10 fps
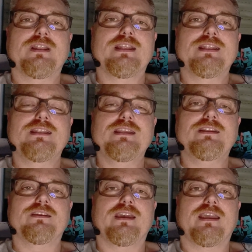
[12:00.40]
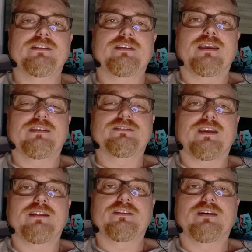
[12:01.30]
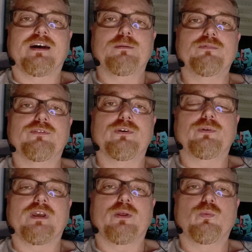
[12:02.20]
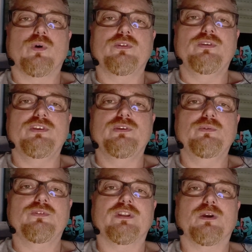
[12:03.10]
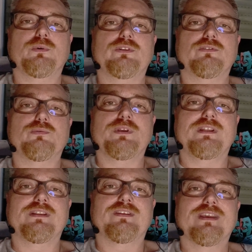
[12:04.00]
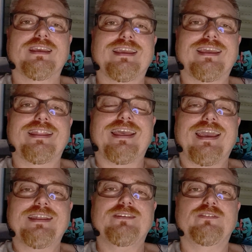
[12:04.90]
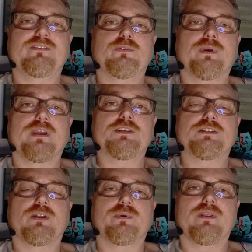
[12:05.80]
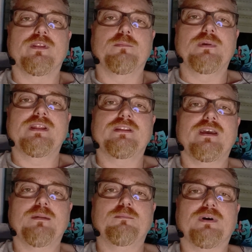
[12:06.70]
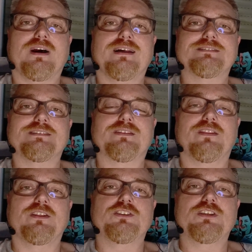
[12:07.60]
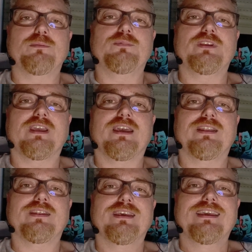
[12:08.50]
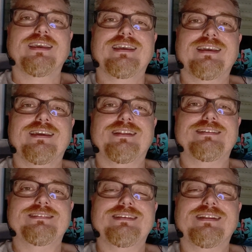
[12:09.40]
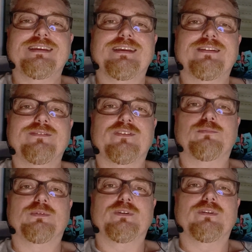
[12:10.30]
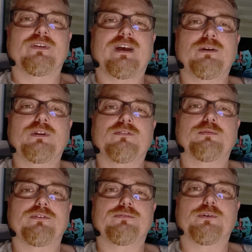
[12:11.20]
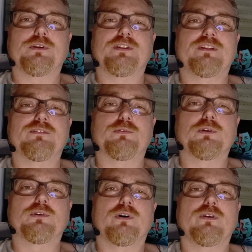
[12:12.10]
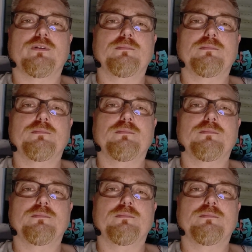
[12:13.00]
need a second time zone and want to use it, I want to read it in any situation, and when the minute hand passes the GMT hand, it is nearly invisible. I would have preferred a different color,